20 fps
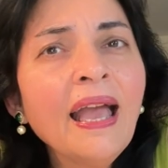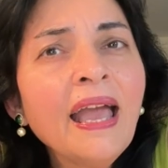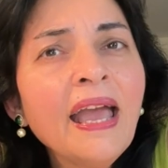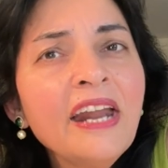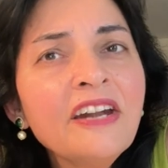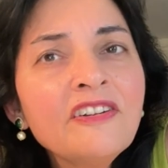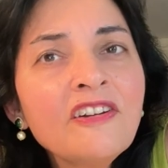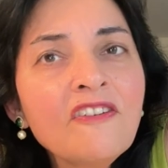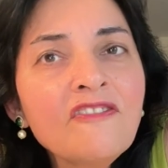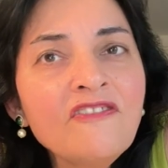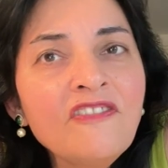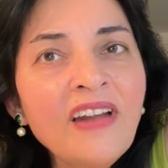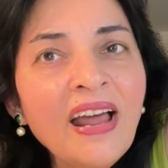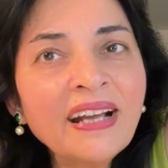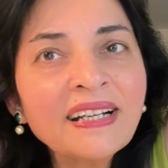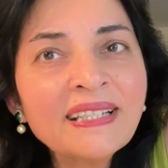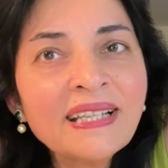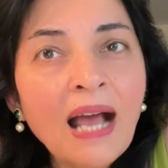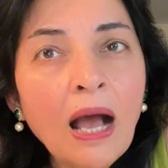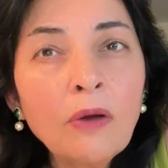It
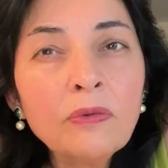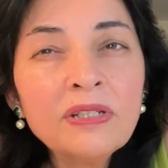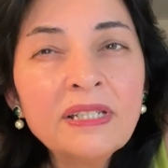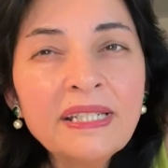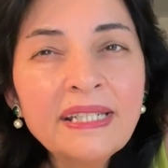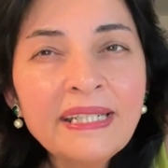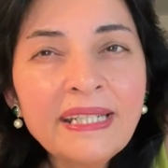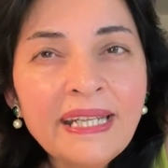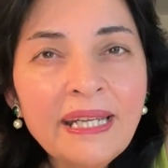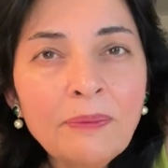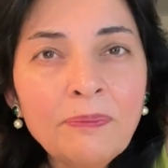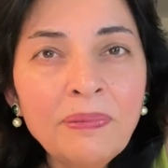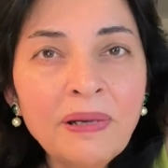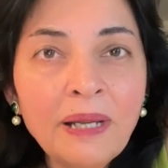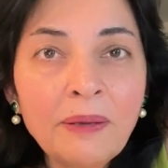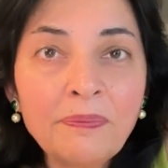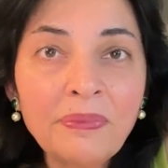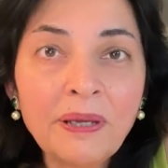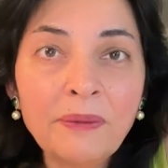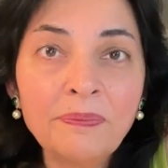reflects how
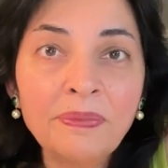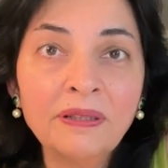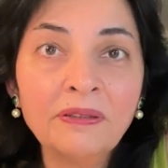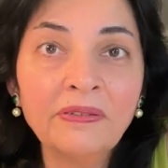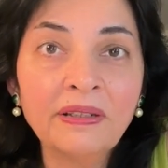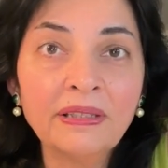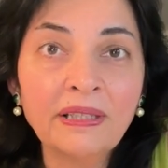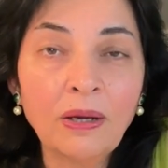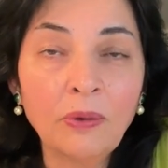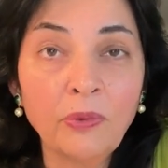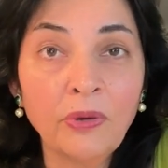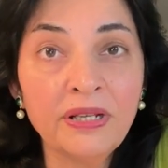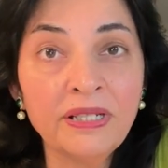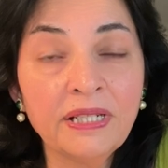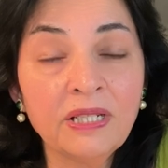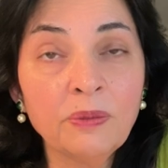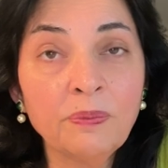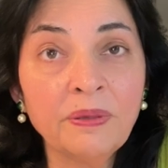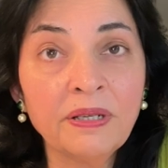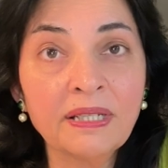deeply people with
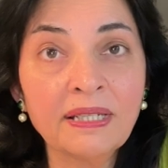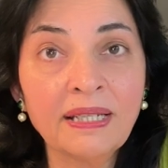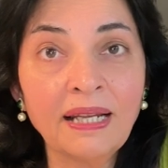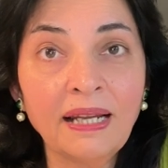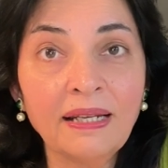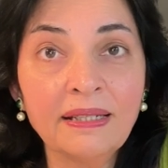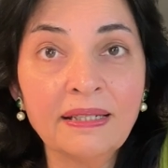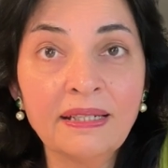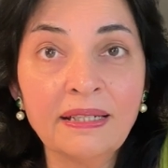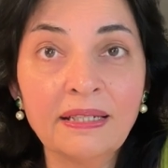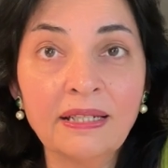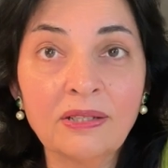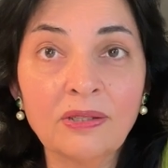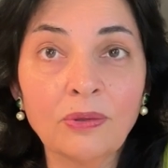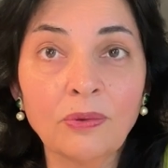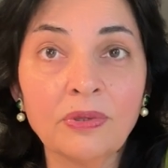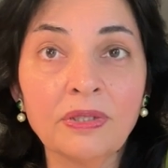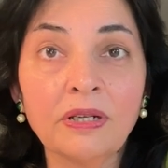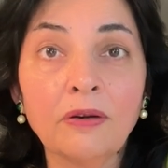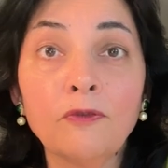avoidant personality
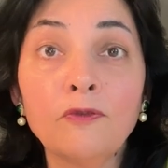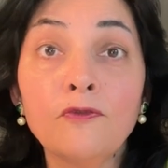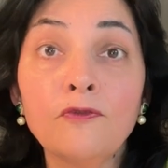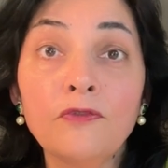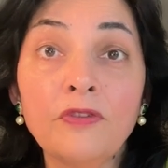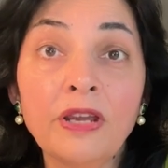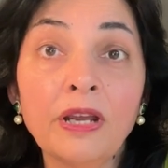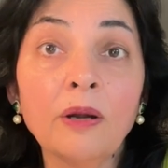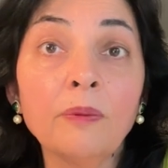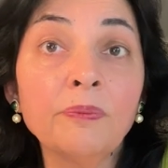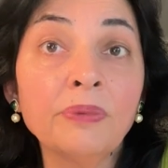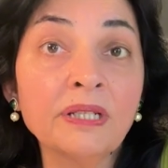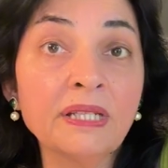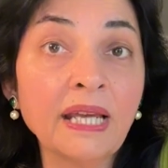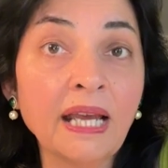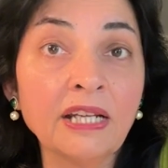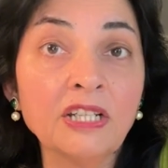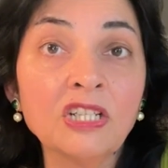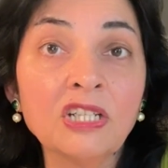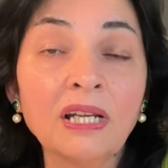disorder fear
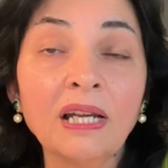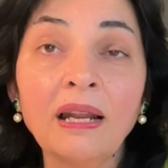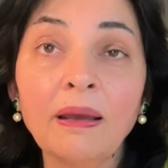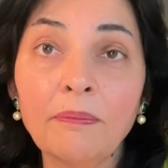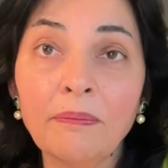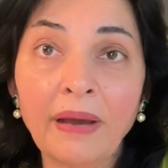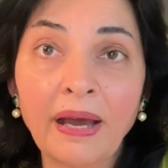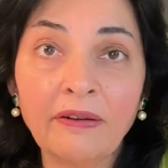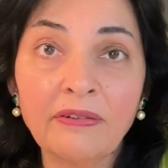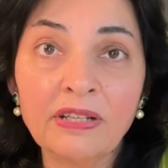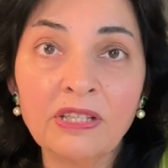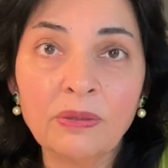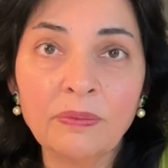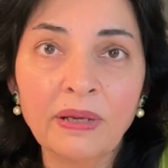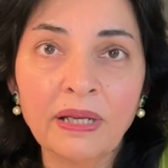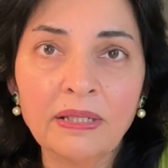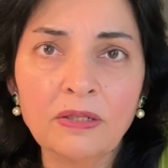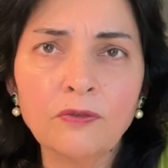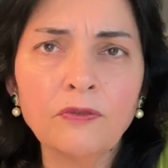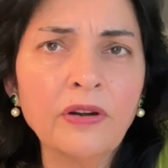potential
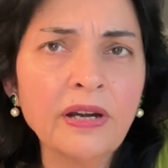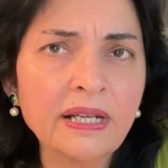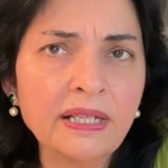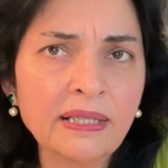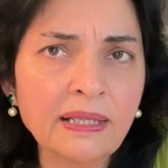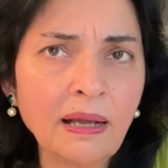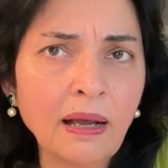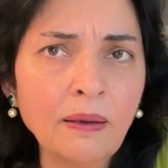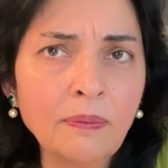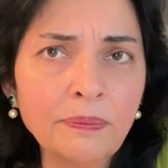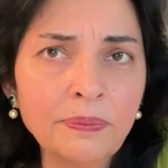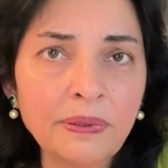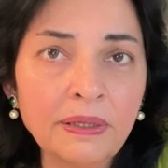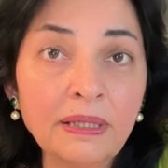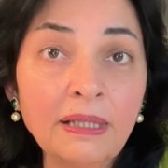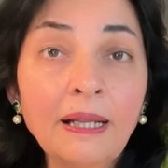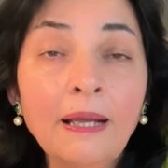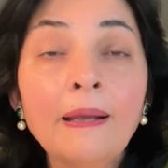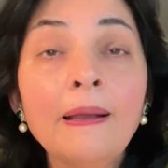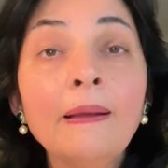embarrassment. For example,